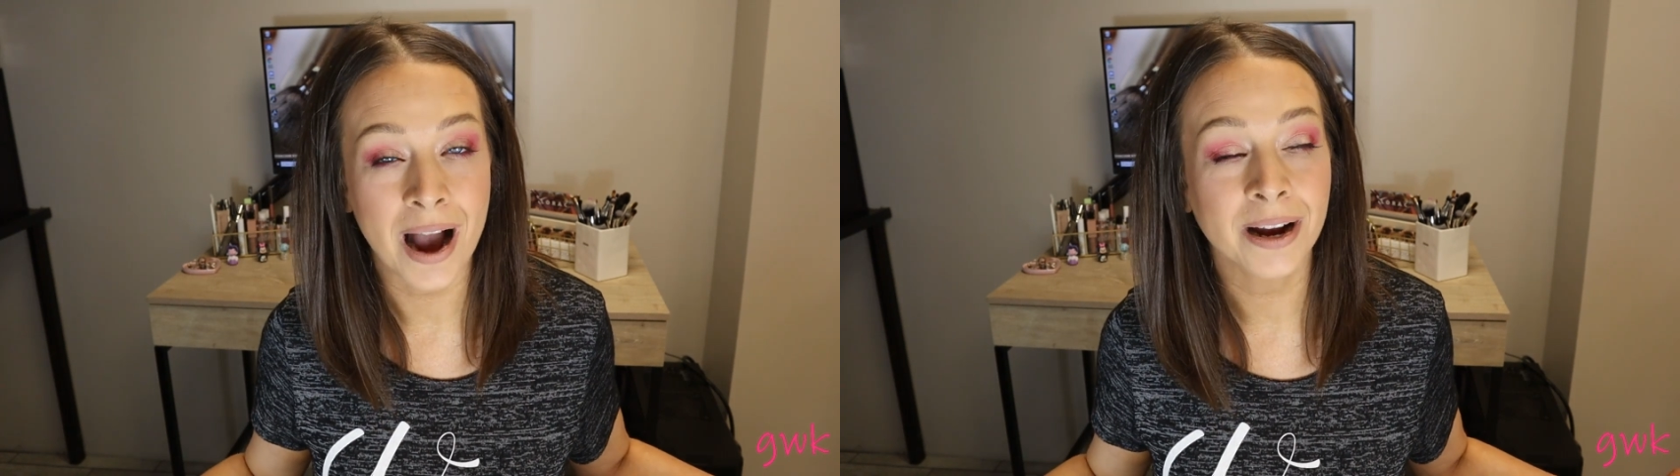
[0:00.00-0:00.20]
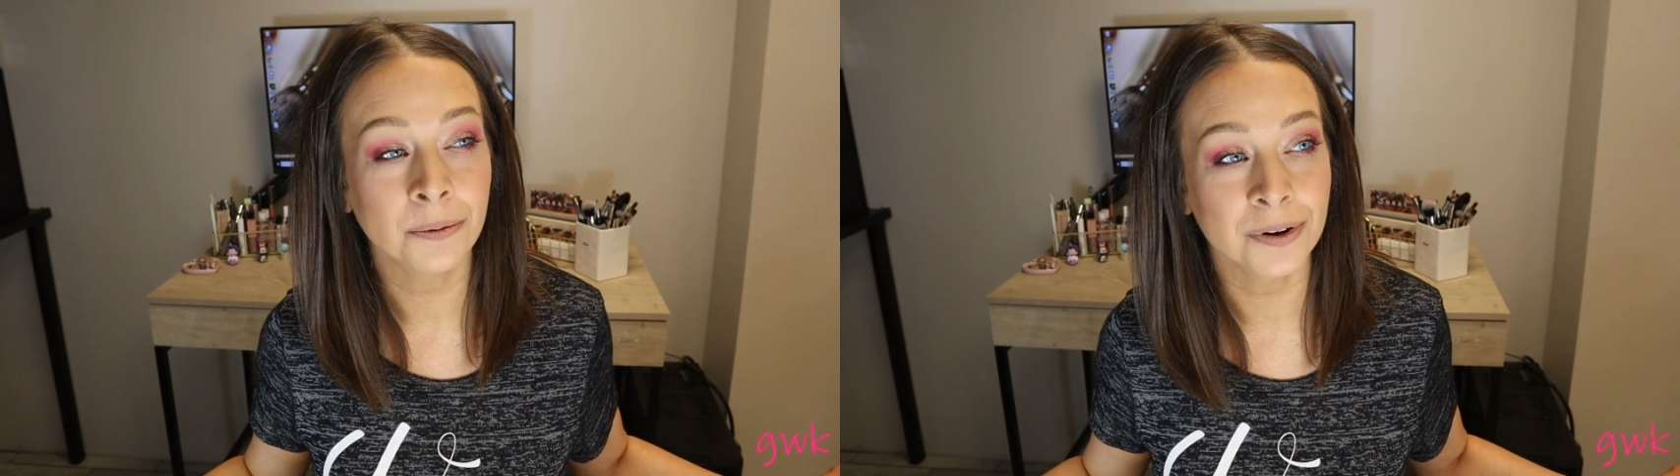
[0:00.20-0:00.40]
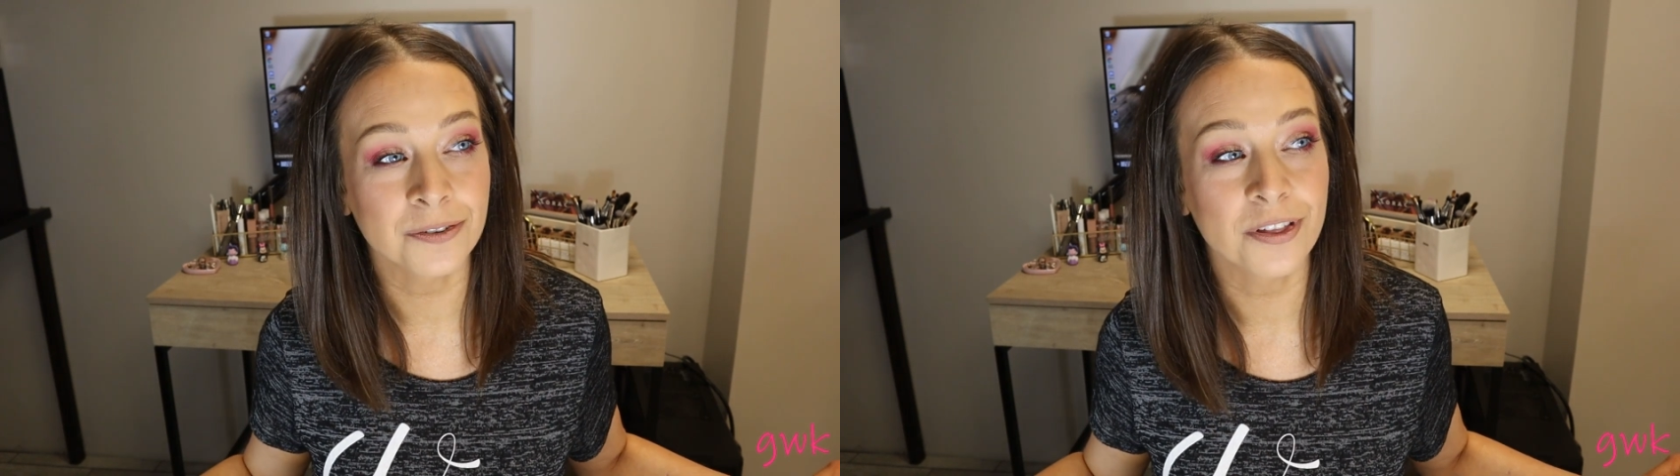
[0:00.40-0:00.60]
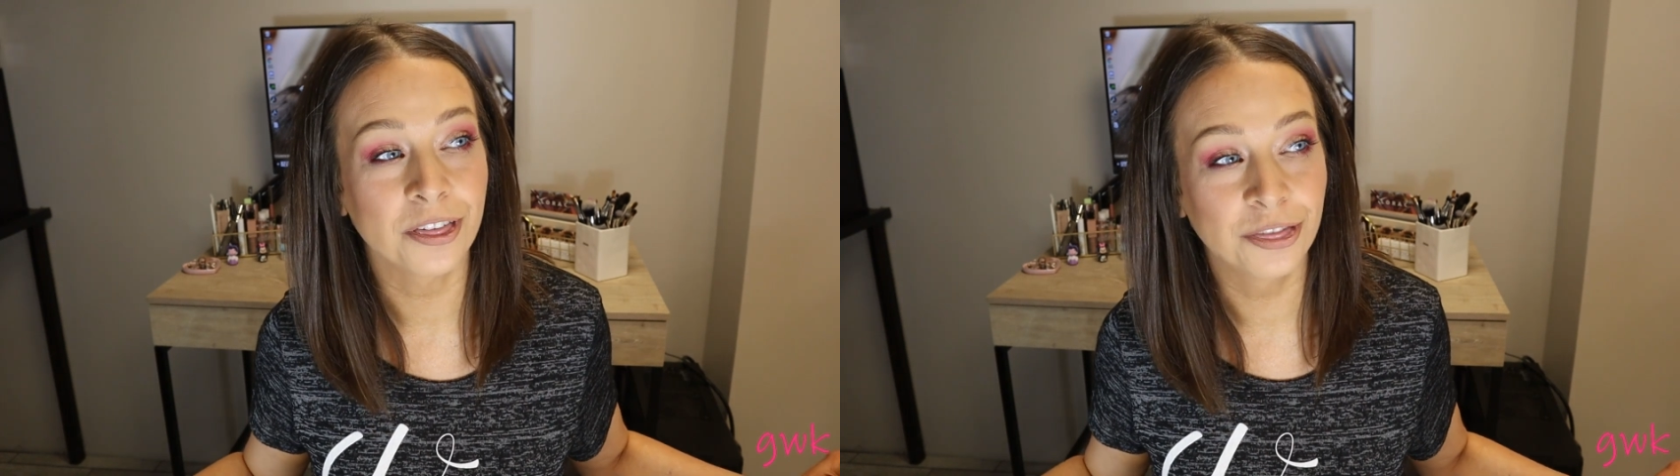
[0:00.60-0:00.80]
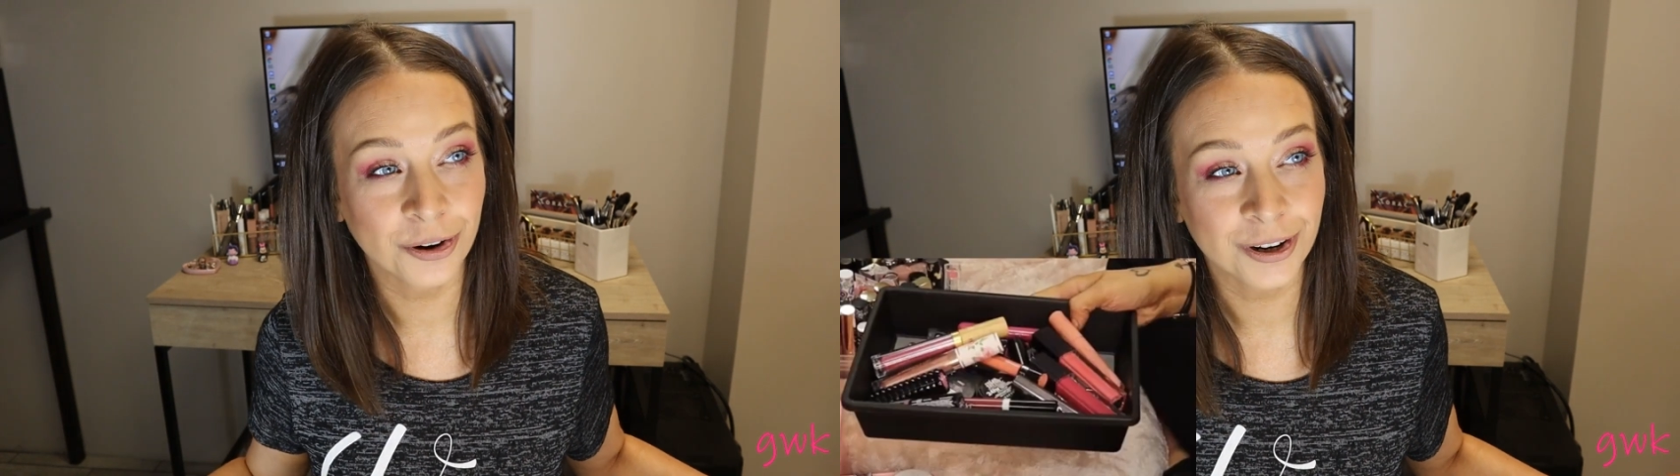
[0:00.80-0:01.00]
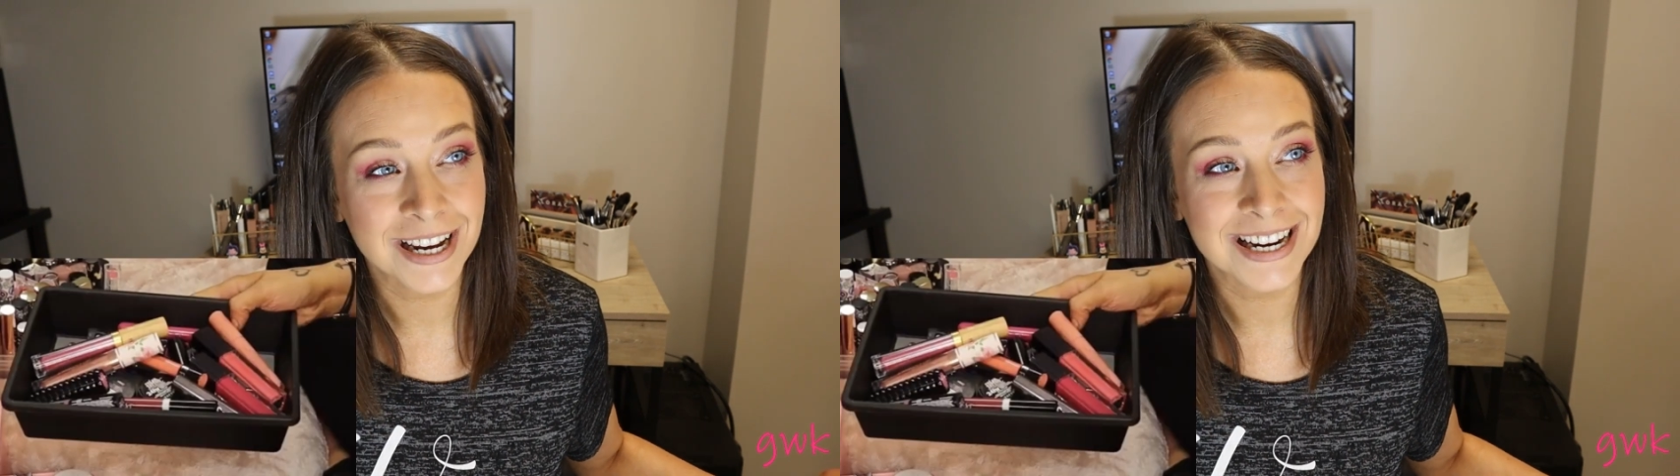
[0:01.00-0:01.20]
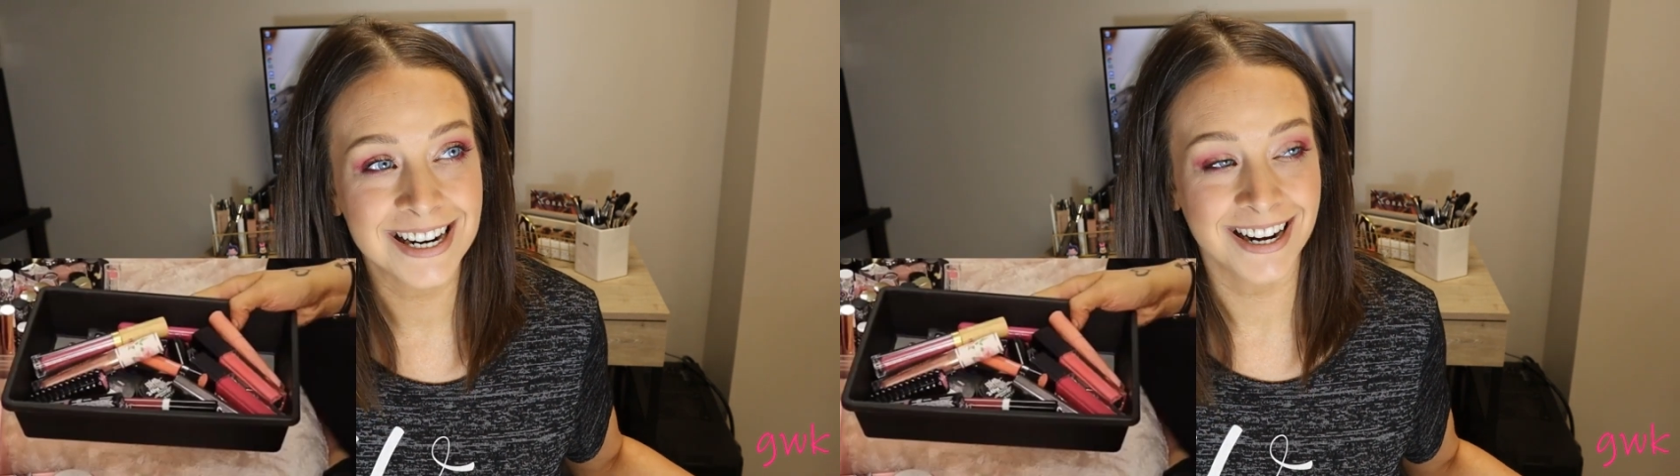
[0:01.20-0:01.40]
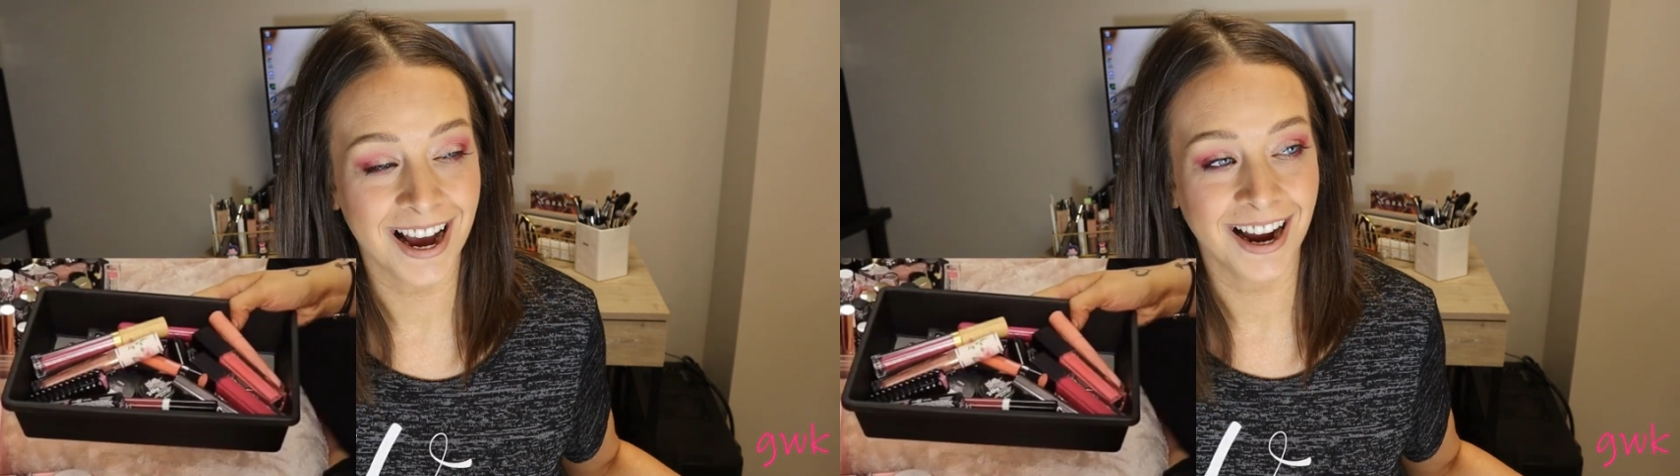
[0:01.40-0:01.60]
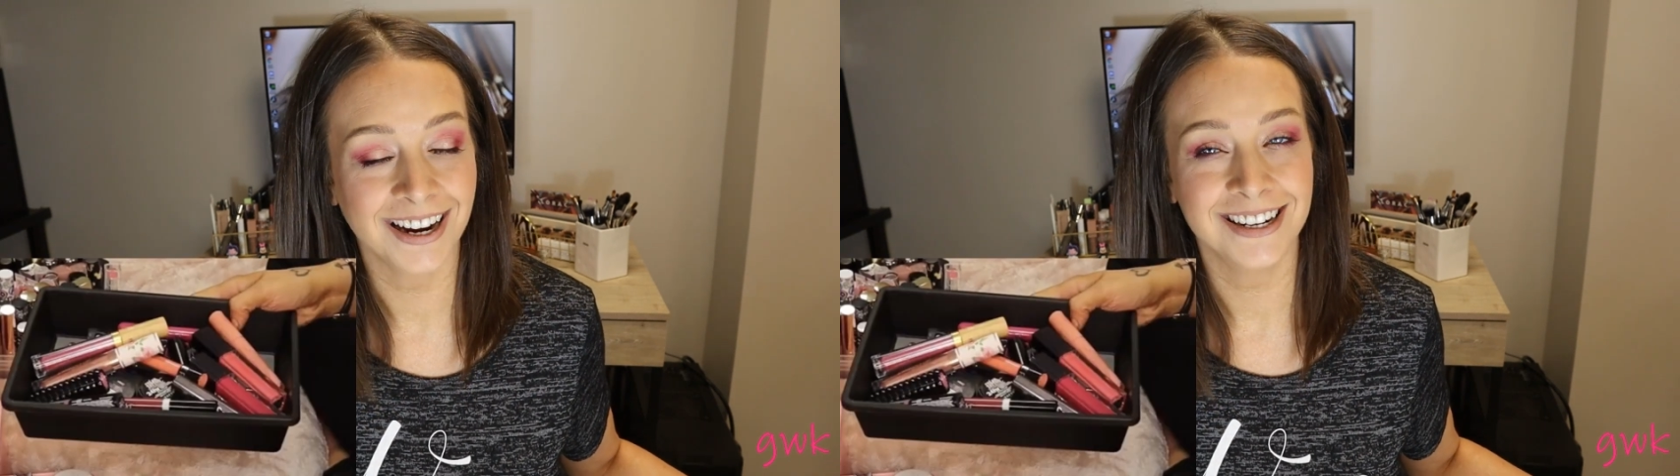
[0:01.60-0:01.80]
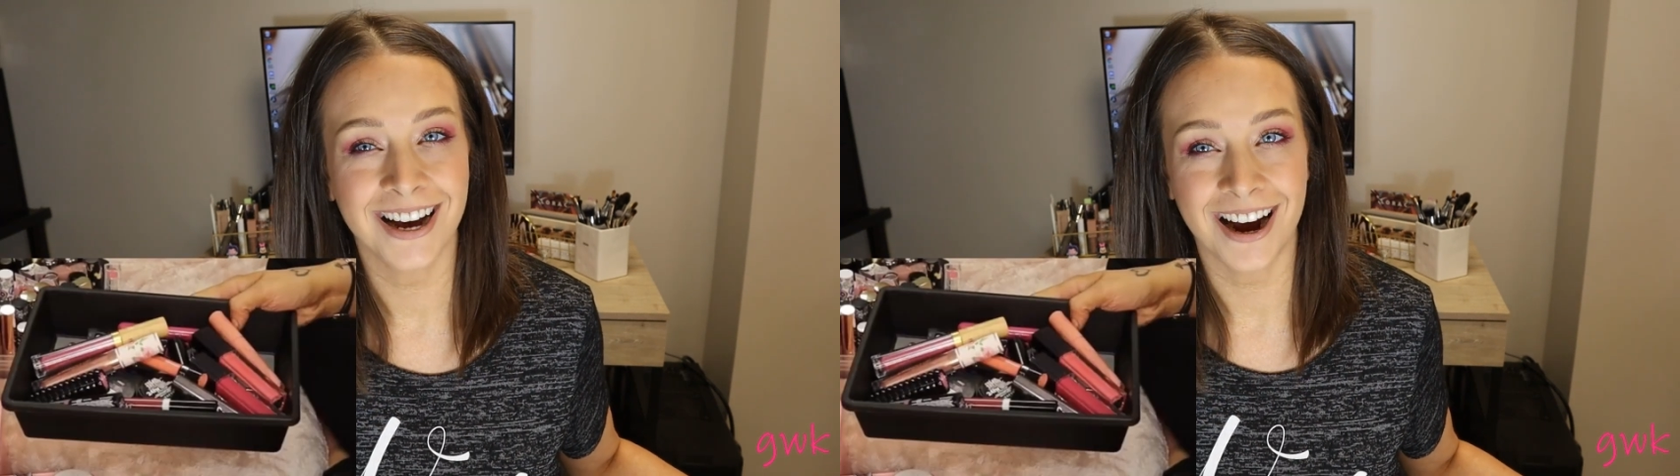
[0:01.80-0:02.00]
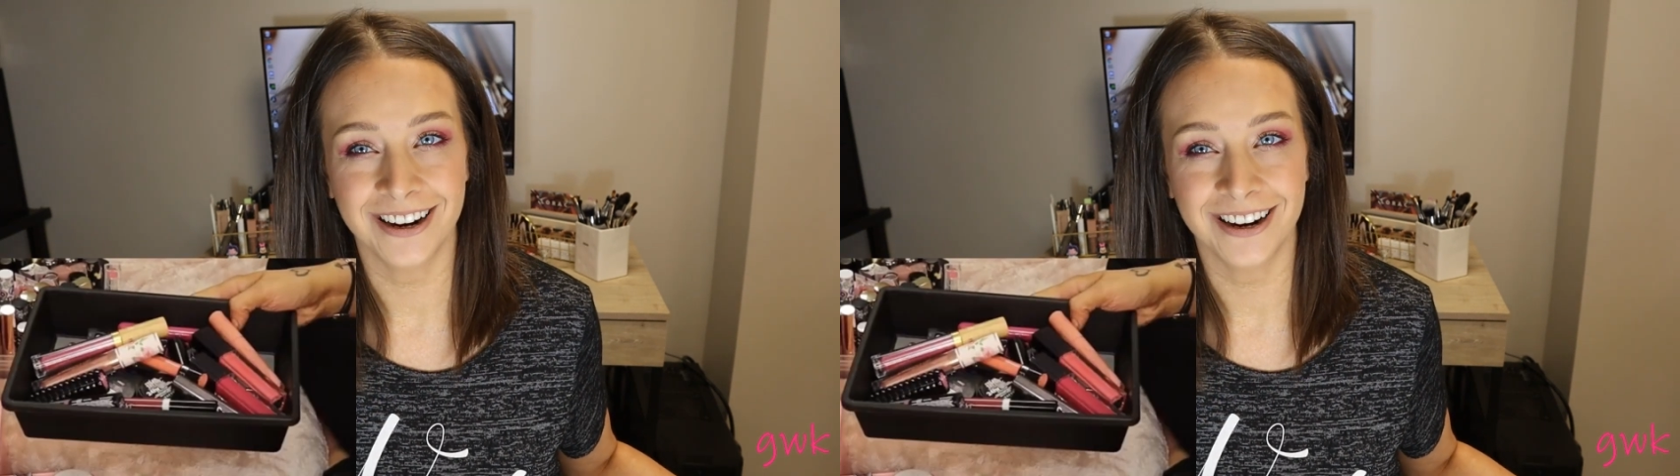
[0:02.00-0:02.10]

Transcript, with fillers: I got rid of thirty-nine